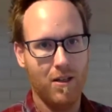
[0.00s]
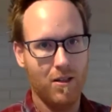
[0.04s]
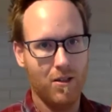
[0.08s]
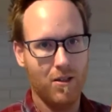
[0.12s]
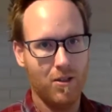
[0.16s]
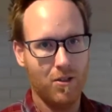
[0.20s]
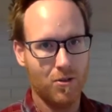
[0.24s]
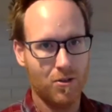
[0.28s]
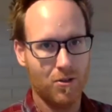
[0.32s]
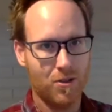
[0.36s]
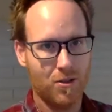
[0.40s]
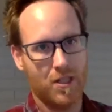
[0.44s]

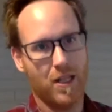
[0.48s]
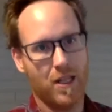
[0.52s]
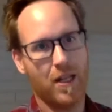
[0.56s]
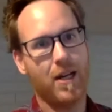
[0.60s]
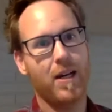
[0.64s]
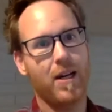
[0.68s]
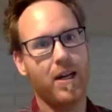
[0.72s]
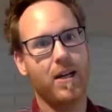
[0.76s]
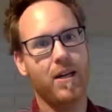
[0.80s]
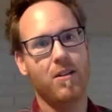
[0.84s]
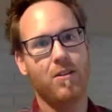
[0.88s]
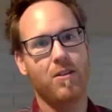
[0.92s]
your
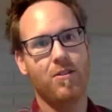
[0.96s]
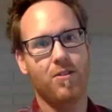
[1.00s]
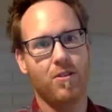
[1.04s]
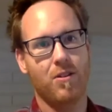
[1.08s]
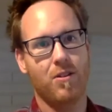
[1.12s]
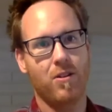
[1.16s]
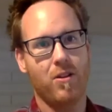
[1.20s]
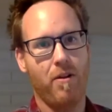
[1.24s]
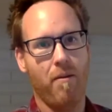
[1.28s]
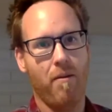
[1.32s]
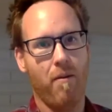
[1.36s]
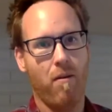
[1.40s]
size,
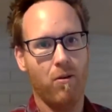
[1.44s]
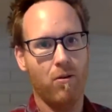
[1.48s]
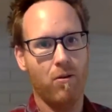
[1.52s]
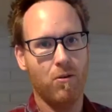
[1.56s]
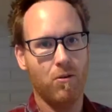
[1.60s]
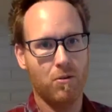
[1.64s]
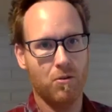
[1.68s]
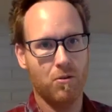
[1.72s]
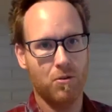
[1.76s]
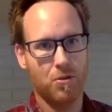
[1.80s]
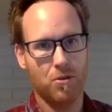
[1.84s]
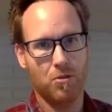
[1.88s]

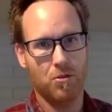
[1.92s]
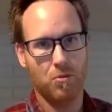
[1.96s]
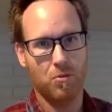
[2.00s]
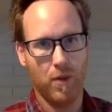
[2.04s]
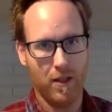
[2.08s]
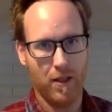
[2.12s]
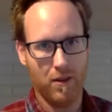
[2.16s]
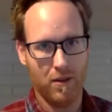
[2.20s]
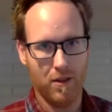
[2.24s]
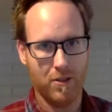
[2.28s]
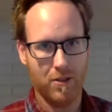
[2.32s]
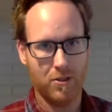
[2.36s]
or your
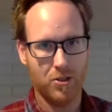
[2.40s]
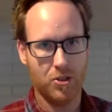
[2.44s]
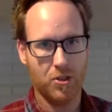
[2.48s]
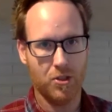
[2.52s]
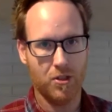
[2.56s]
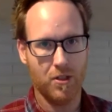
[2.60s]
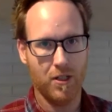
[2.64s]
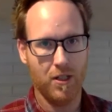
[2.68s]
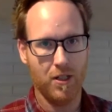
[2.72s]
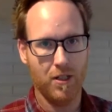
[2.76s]
weight loss journey.